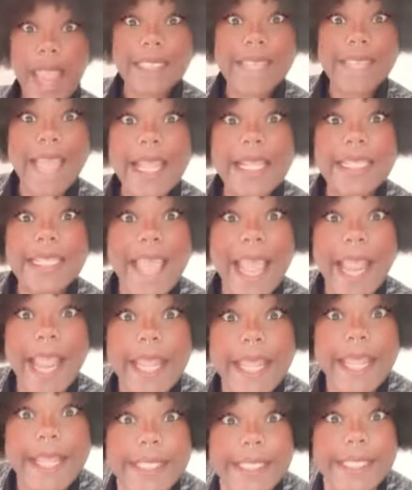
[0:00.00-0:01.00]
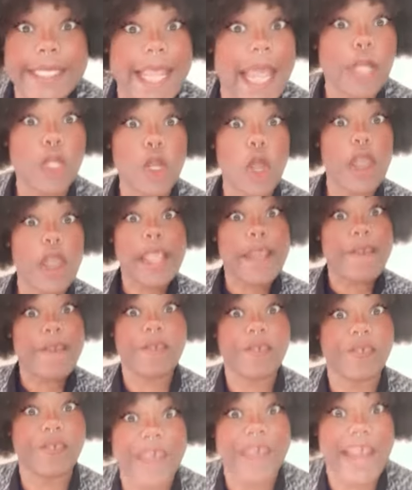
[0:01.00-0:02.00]
enter inside kitty and not
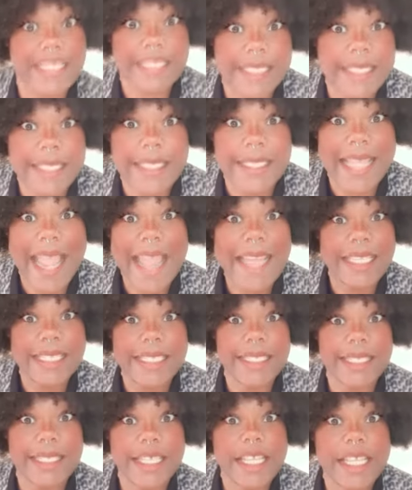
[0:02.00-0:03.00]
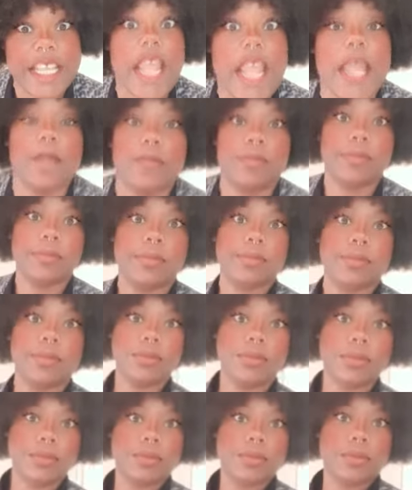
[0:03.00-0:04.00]
invest inside it,
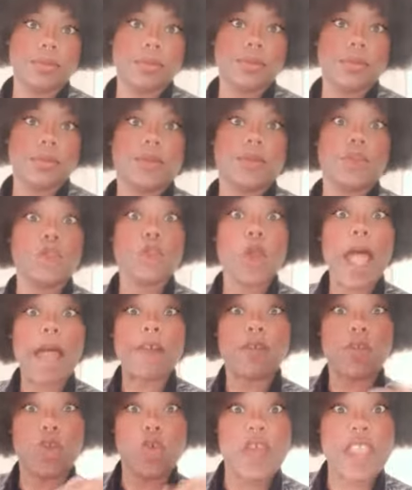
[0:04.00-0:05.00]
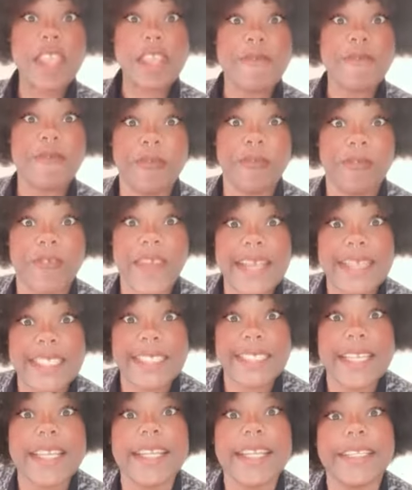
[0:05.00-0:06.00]
you have to
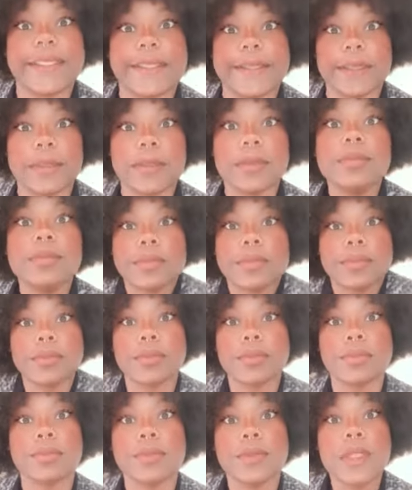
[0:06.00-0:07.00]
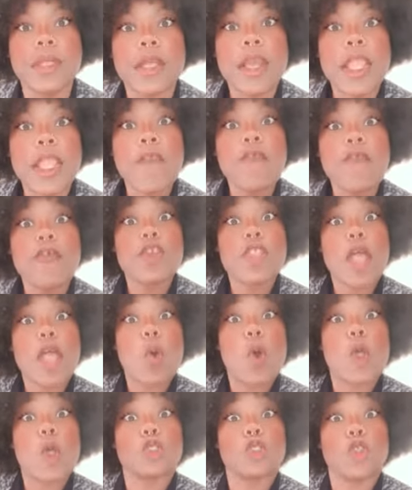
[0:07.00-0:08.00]
invest in it. If you
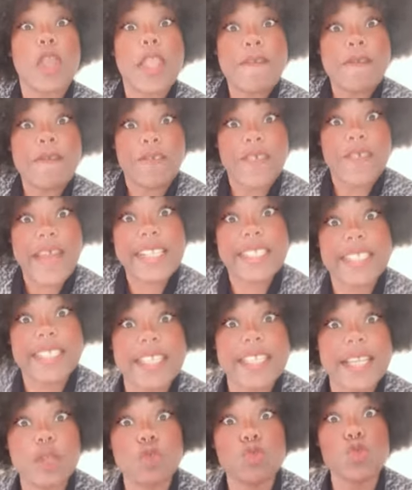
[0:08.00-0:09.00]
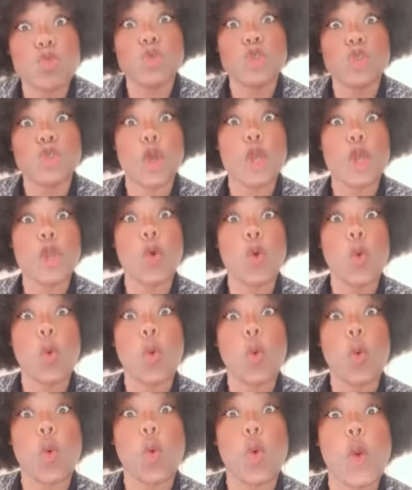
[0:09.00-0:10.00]
don't want to invest in it, we'll show you
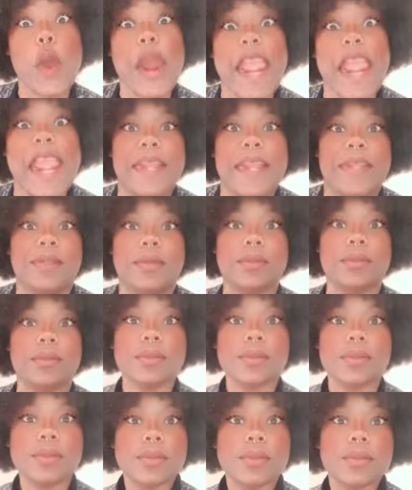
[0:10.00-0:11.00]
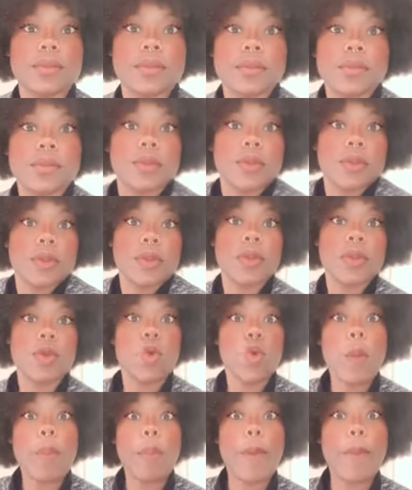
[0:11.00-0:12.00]
mui.
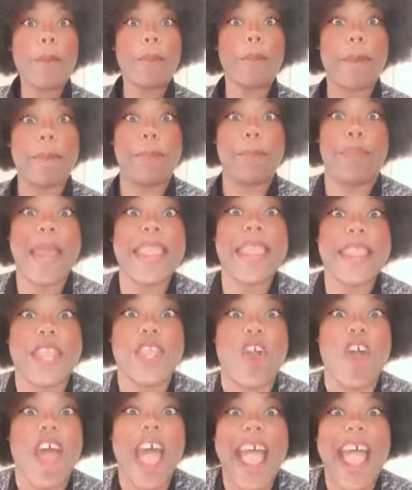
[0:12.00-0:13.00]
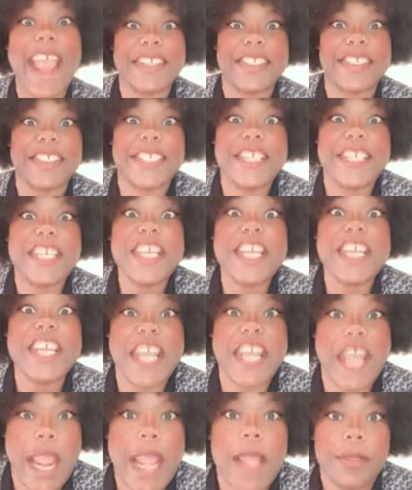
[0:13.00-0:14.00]
We'll put pepe in your
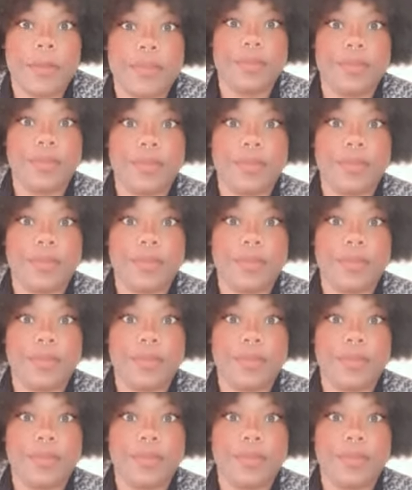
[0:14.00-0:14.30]
eyes,